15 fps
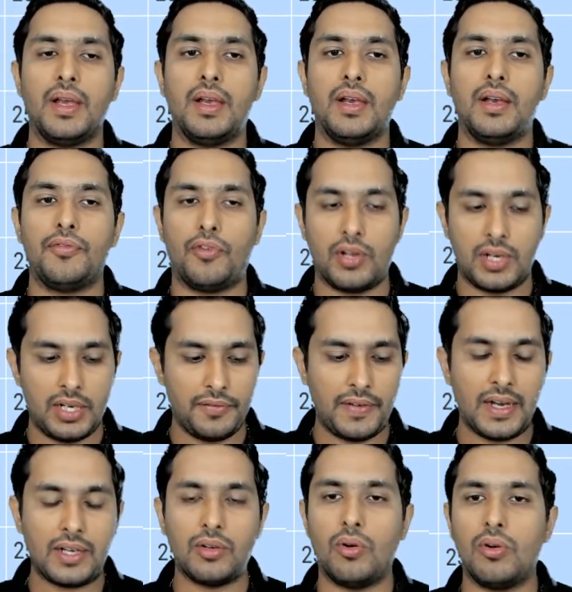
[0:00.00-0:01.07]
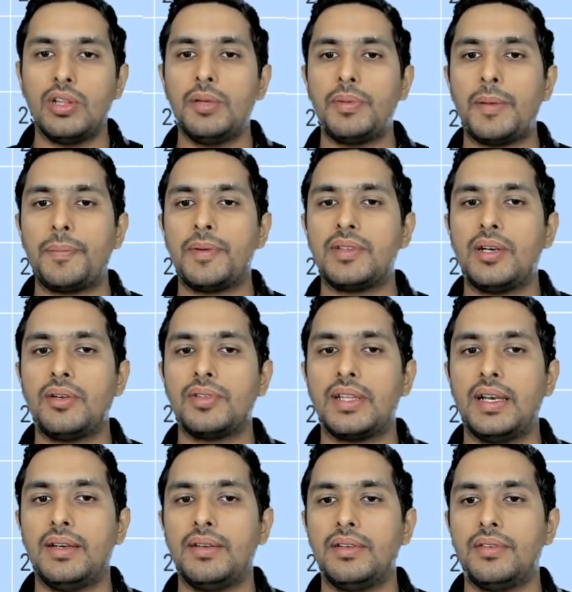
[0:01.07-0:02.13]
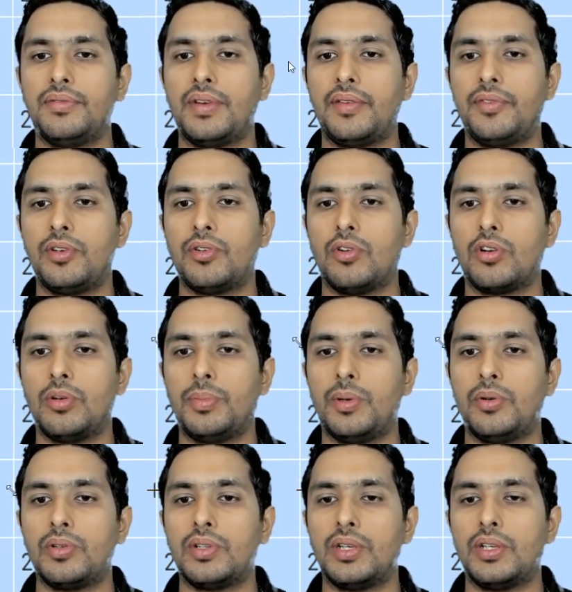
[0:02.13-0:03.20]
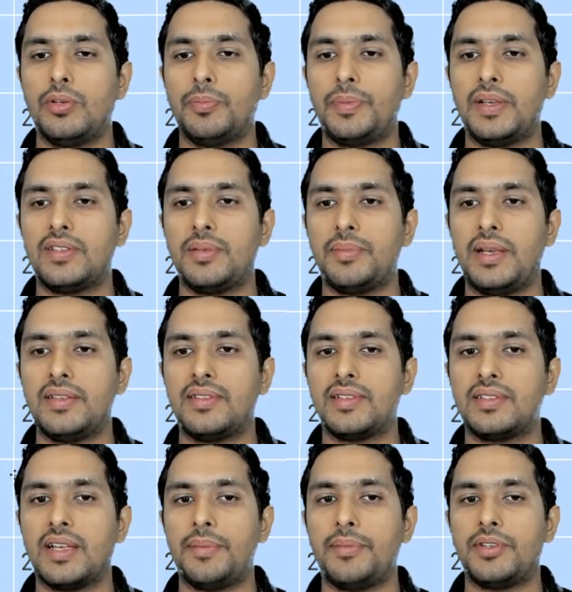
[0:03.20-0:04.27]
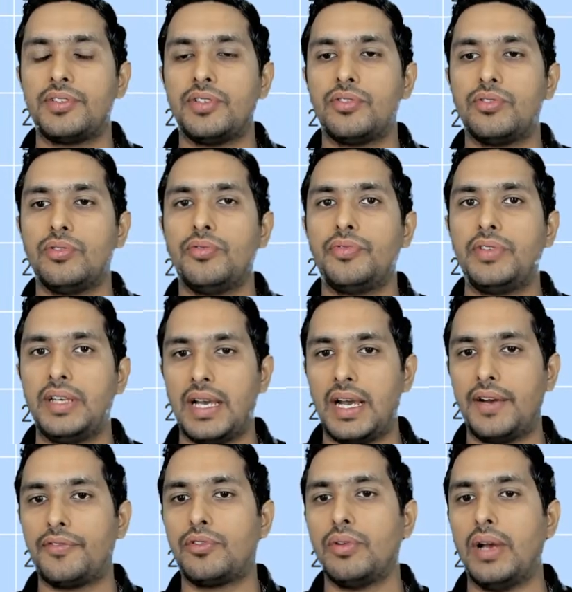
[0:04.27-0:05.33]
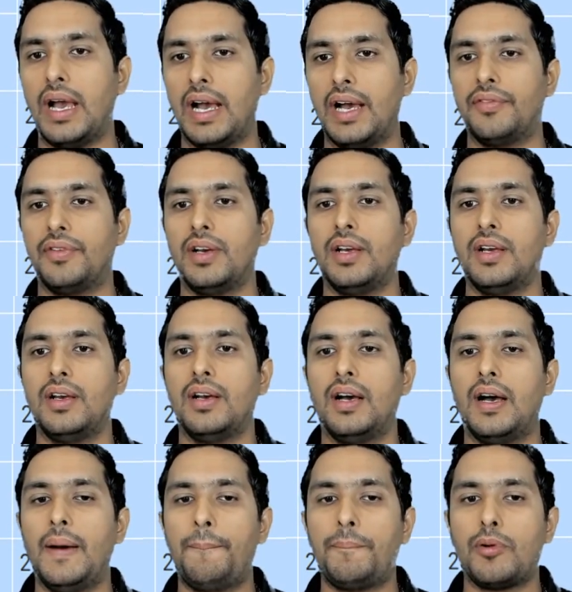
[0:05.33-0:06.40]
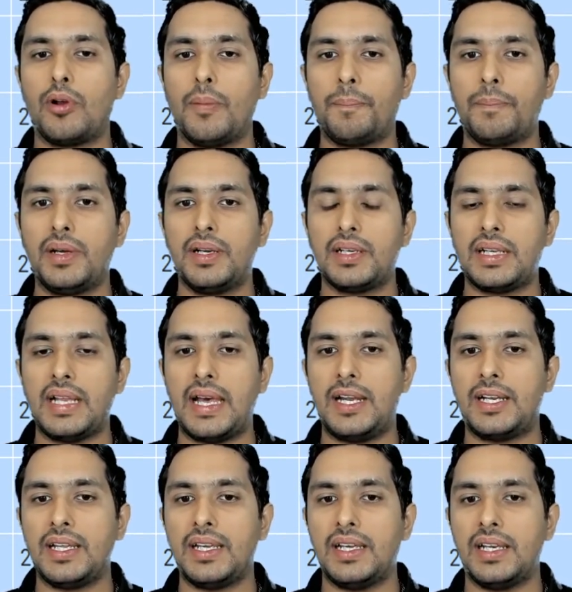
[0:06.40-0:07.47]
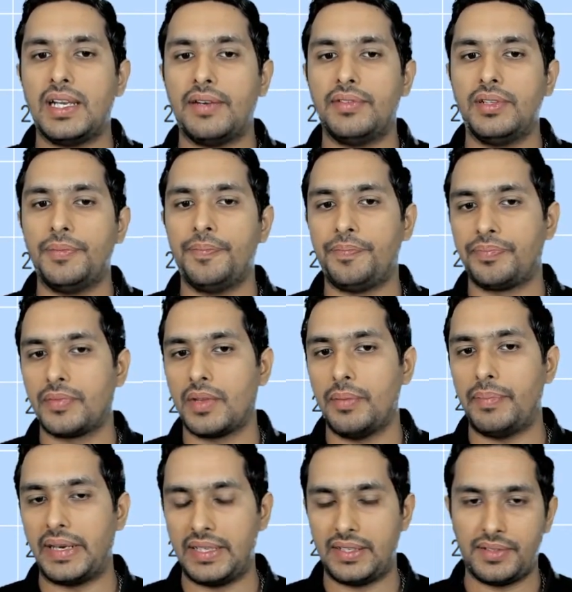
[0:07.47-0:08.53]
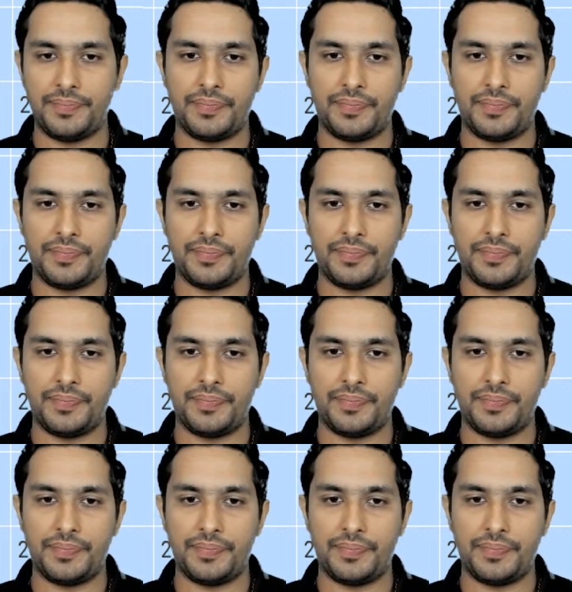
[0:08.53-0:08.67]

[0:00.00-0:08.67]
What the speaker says: For in fact, all the papers out there, when we talk about the UPSC mains examination, so we have to have a proper clarity in our minds.